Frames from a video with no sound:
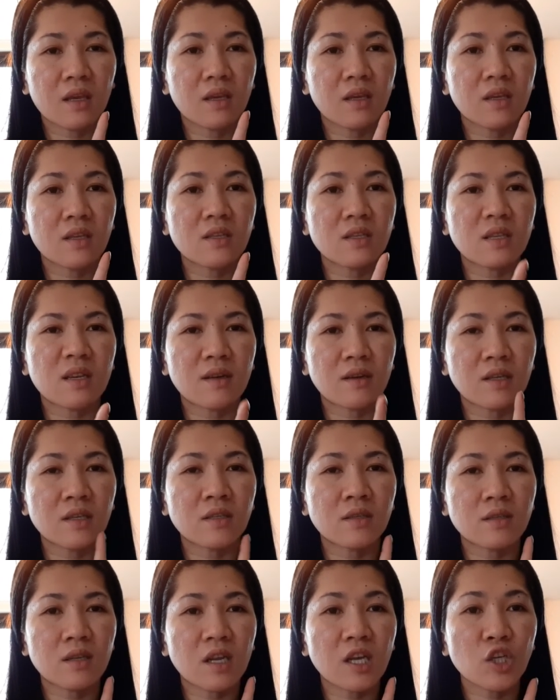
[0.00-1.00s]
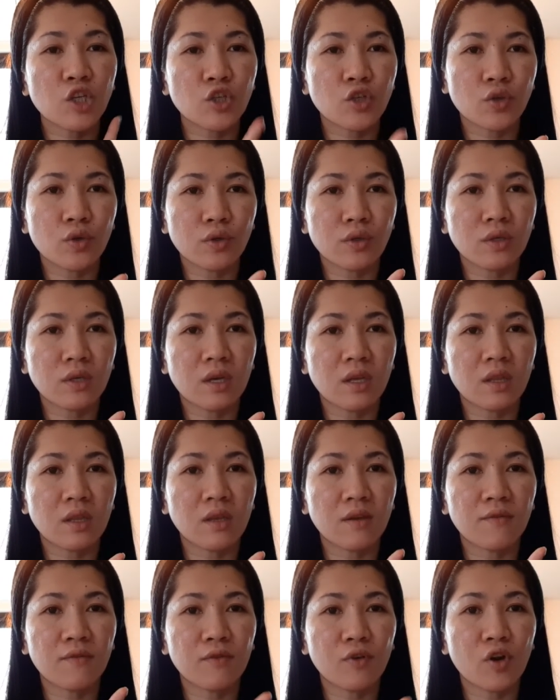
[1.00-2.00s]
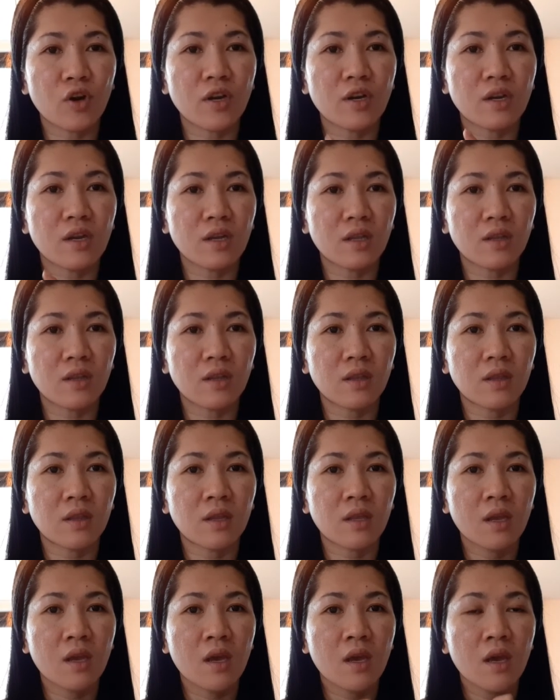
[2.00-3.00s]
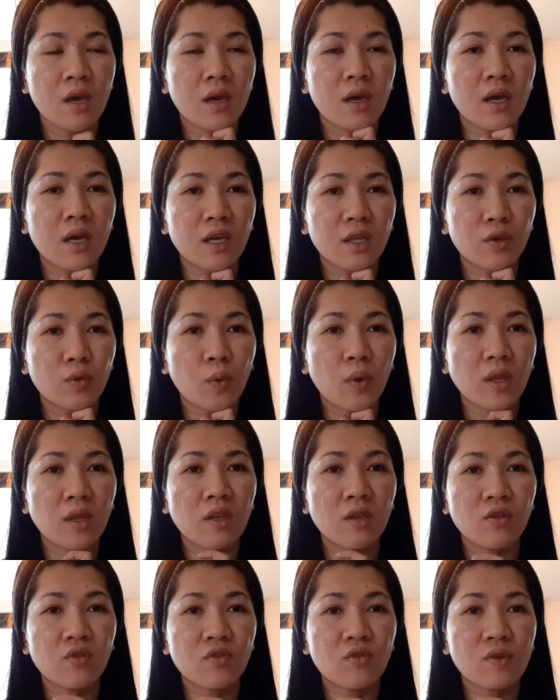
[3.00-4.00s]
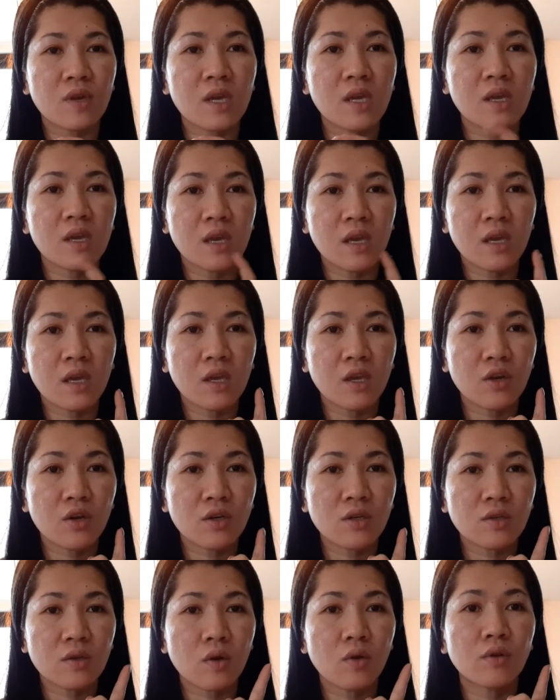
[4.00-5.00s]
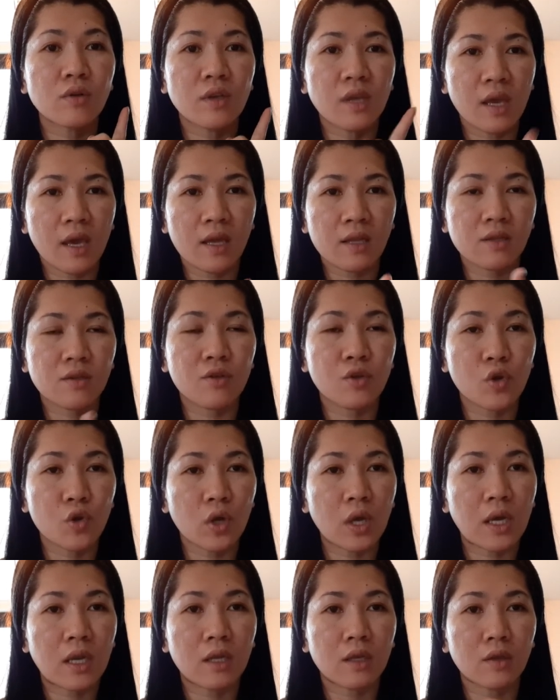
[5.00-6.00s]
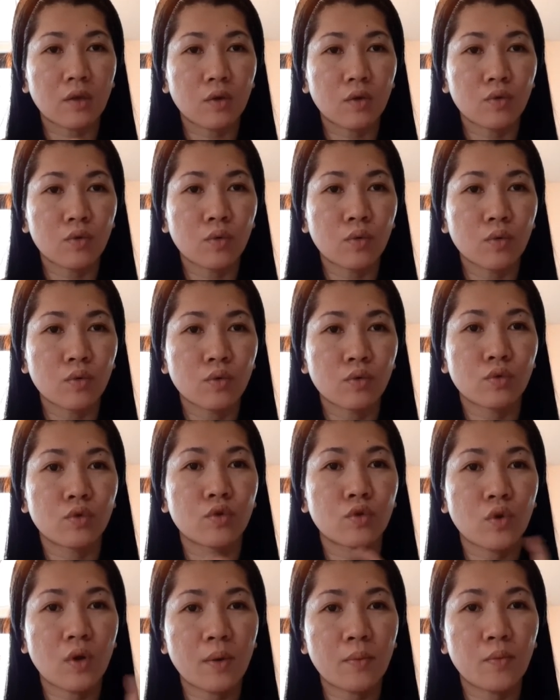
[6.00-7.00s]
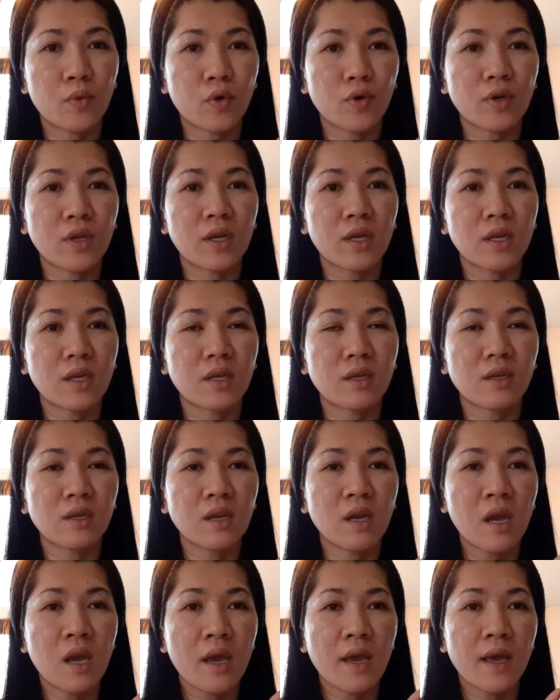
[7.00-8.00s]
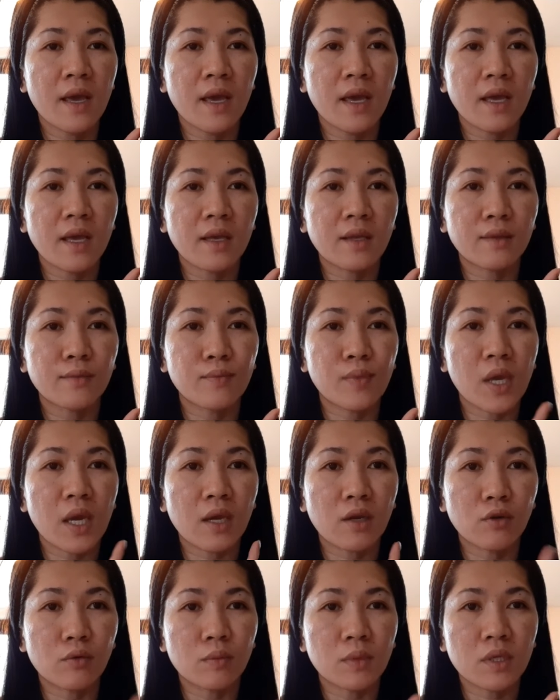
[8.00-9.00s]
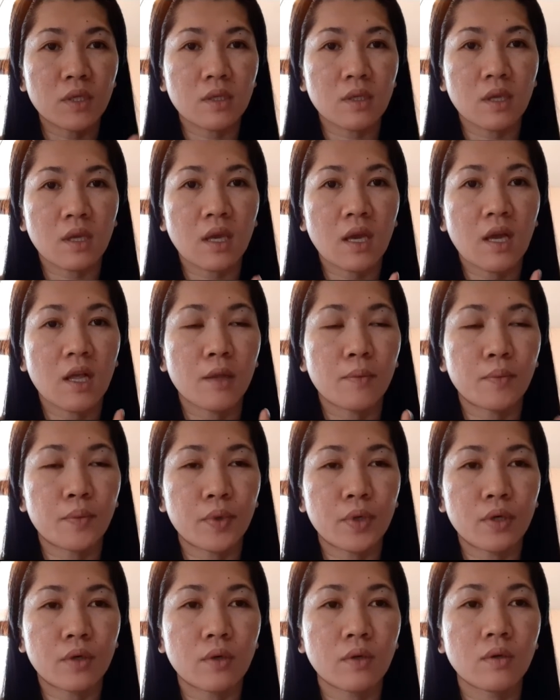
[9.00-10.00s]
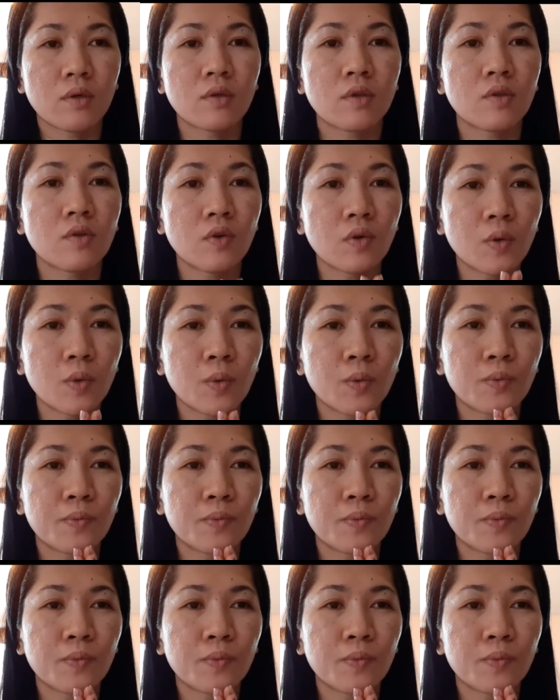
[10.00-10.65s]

it's a restriction that if you are not 23 years old yet, you cannot go to abroad and be a domestic helper. So